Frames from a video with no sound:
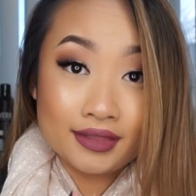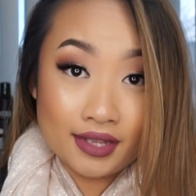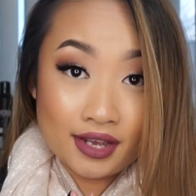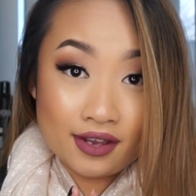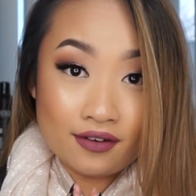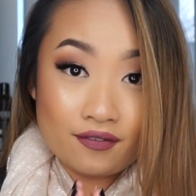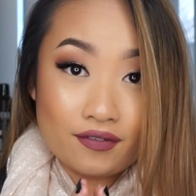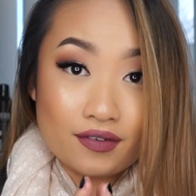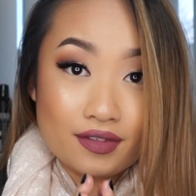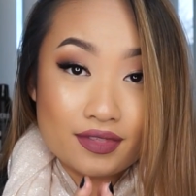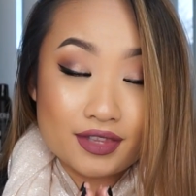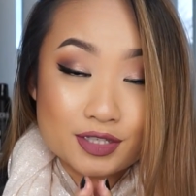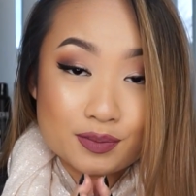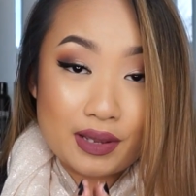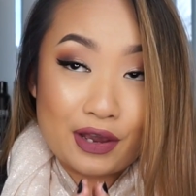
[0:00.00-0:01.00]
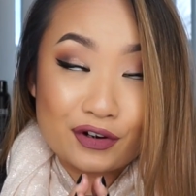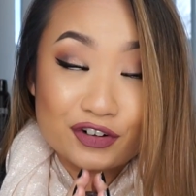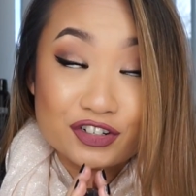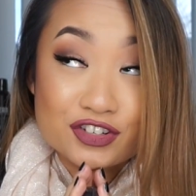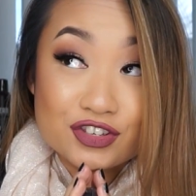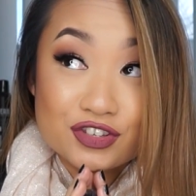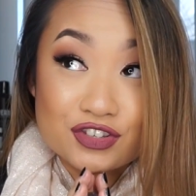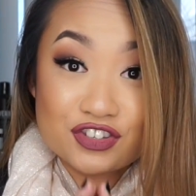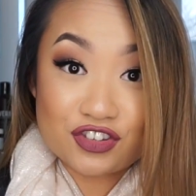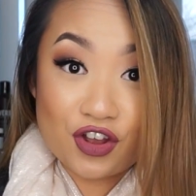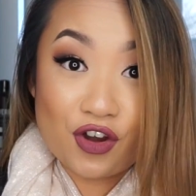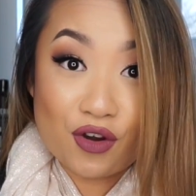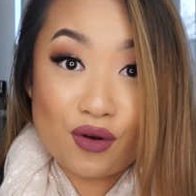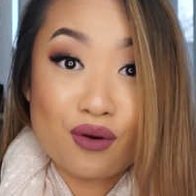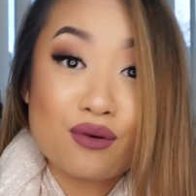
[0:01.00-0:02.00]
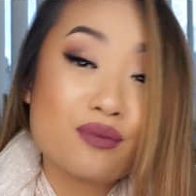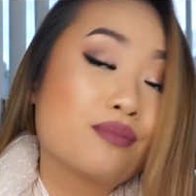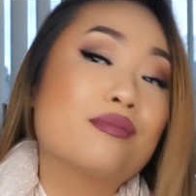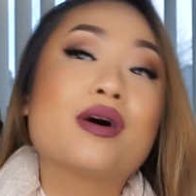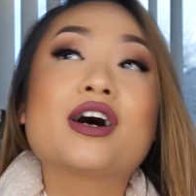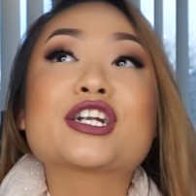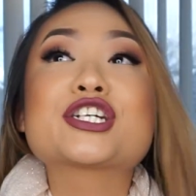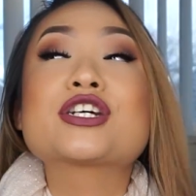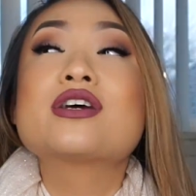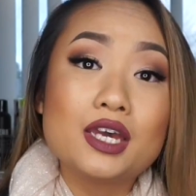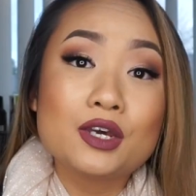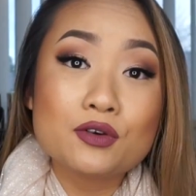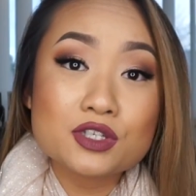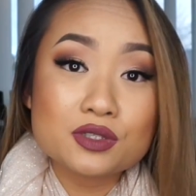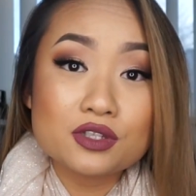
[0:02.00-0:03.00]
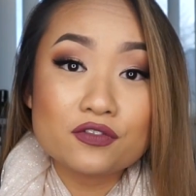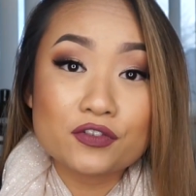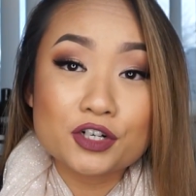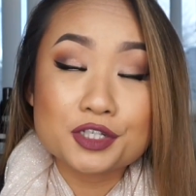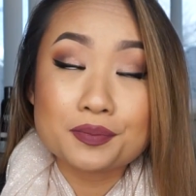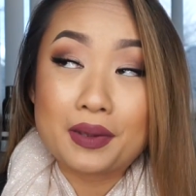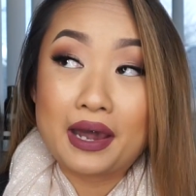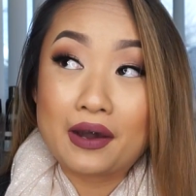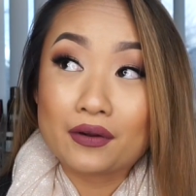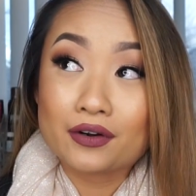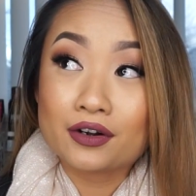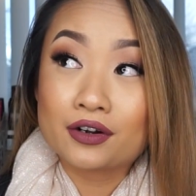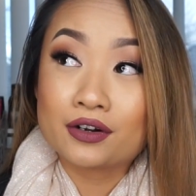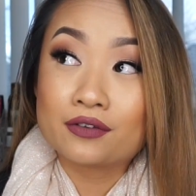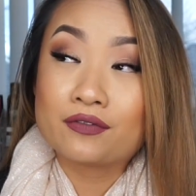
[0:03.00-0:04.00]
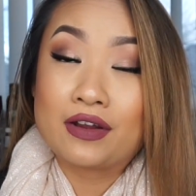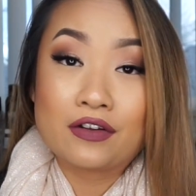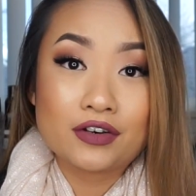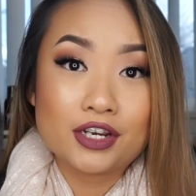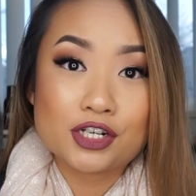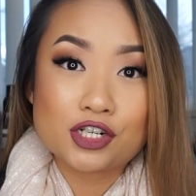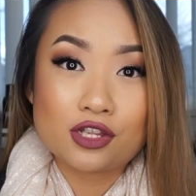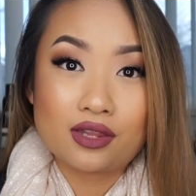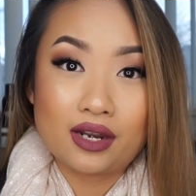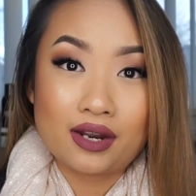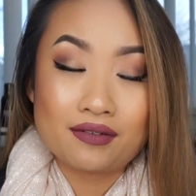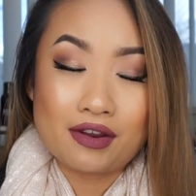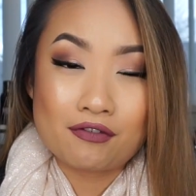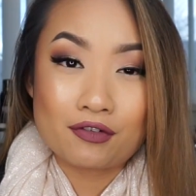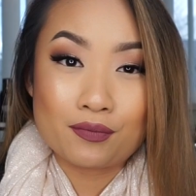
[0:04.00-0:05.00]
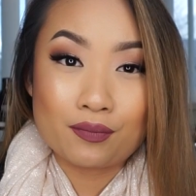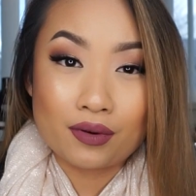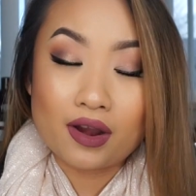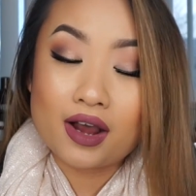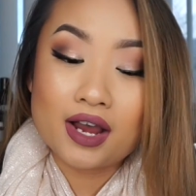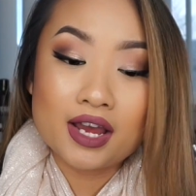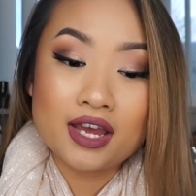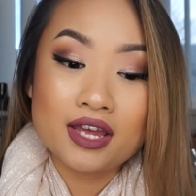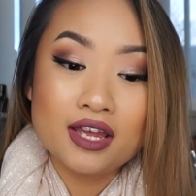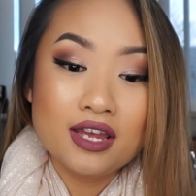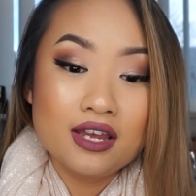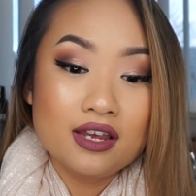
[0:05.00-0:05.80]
love this powder so much. It was the first powder foundation that I've ever bought.